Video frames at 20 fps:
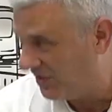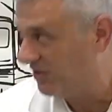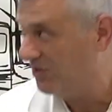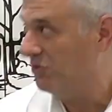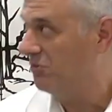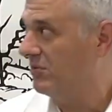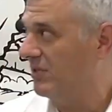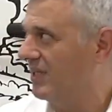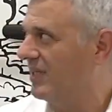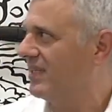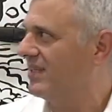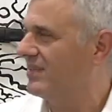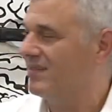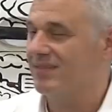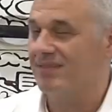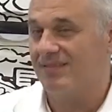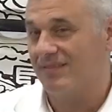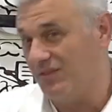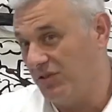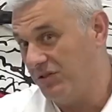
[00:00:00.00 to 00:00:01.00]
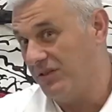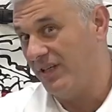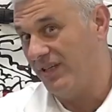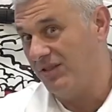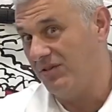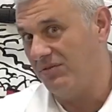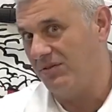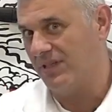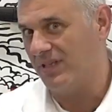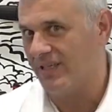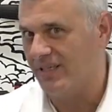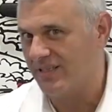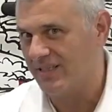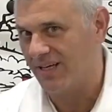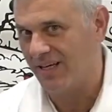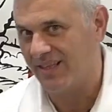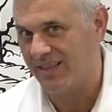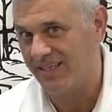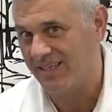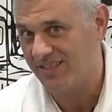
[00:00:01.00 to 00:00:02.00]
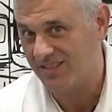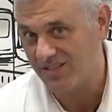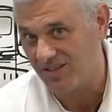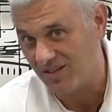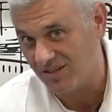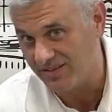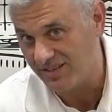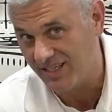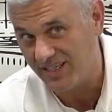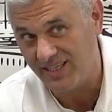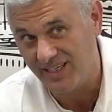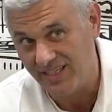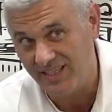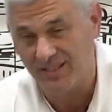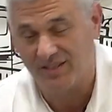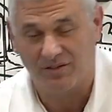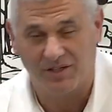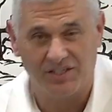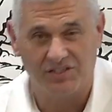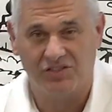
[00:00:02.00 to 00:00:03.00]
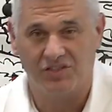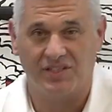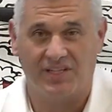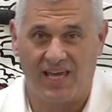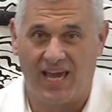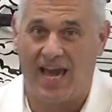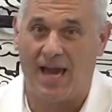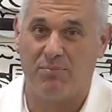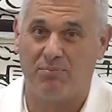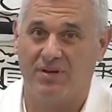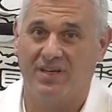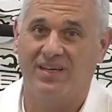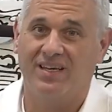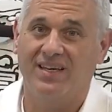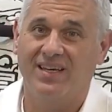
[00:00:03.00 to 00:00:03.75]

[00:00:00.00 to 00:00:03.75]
can Google it. I think it's called integration gap.